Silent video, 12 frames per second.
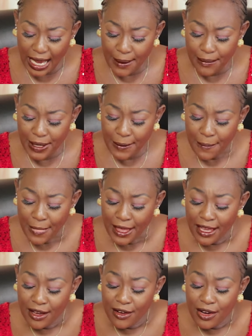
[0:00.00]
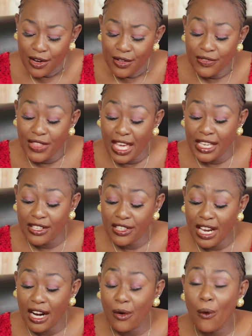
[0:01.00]
Amen. They
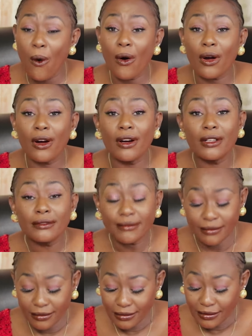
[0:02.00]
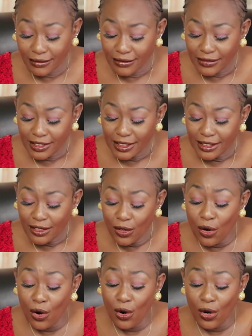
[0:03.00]
shall walk,
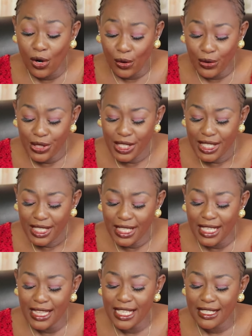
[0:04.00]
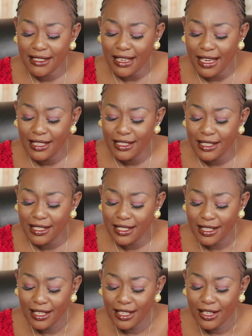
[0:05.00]
O Lord, in the
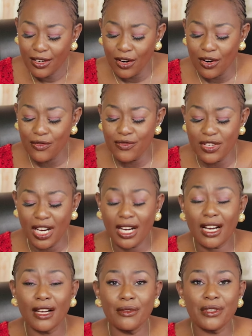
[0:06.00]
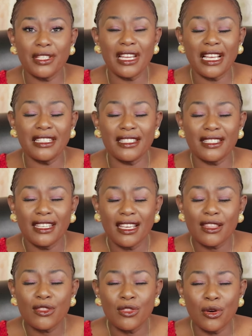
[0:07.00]
sight of your countenance,
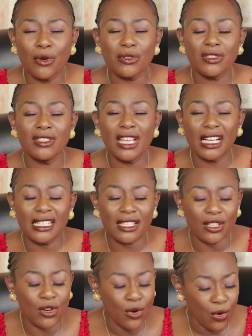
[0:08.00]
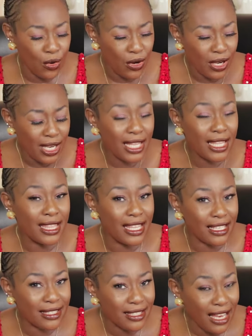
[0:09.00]
those that know
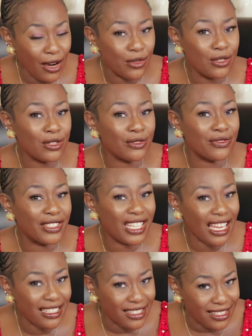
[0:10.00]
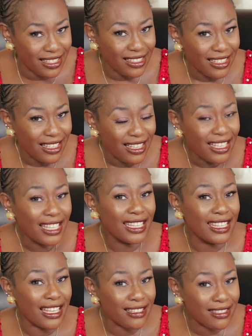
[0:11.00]
the sound of dancing,
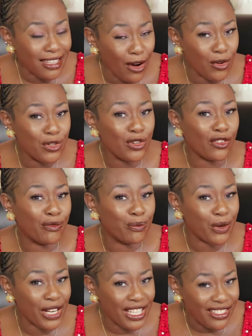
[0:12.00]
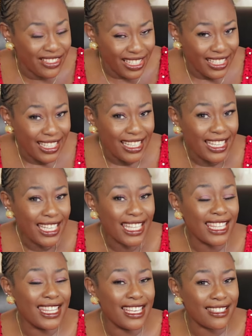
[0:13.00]
the sound of praising,
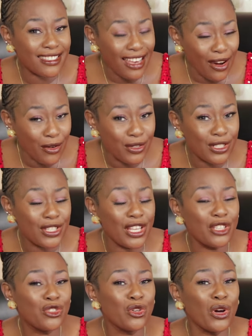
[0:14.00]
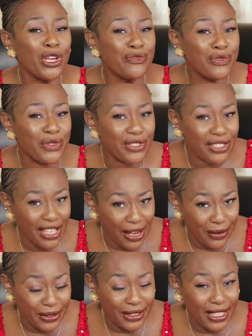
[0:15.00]
the sound, the joyful
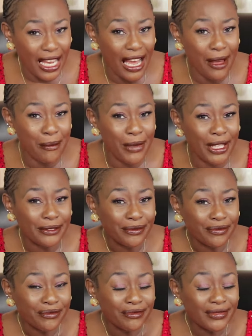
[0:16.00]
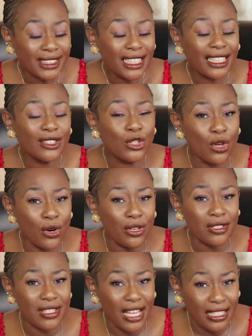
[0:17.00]
sound. Amen.
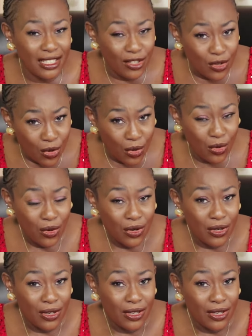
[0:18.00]
Those that know,